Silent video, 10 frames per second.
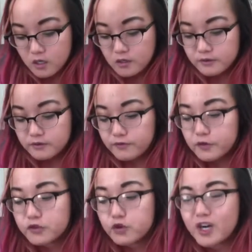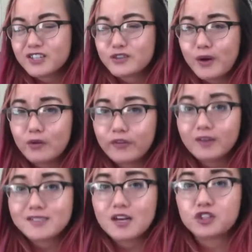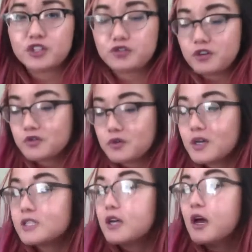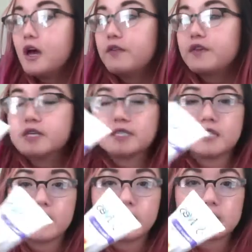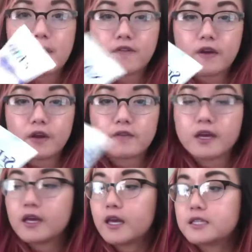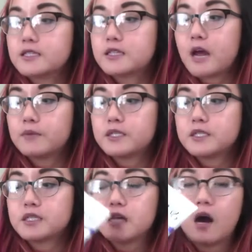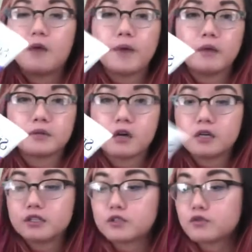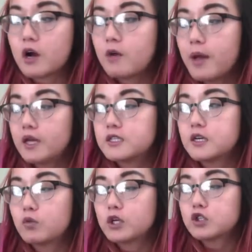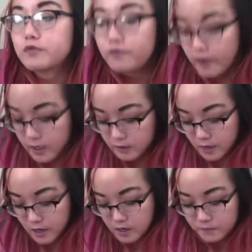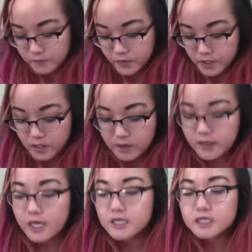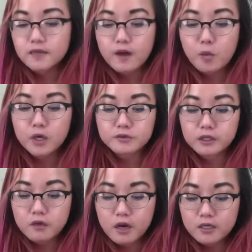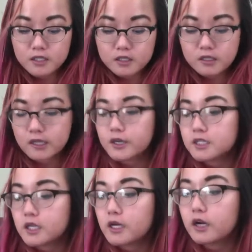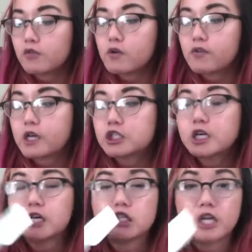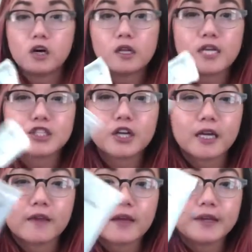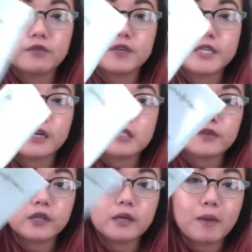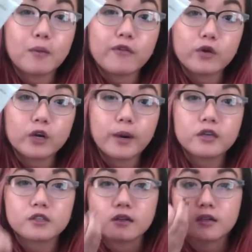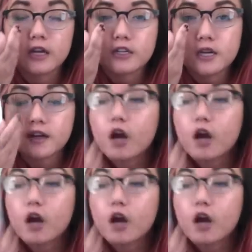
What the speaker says: food store, so I don't think it's actually at drugstores. This is my favorite thing. It's the Timeless Apricot Scrub, and it works very well. The next thing that works really well is this Clarisonic Refreshing Gel Cleanser, and I think it retails for like maybe 40 bucks on the Clarisonic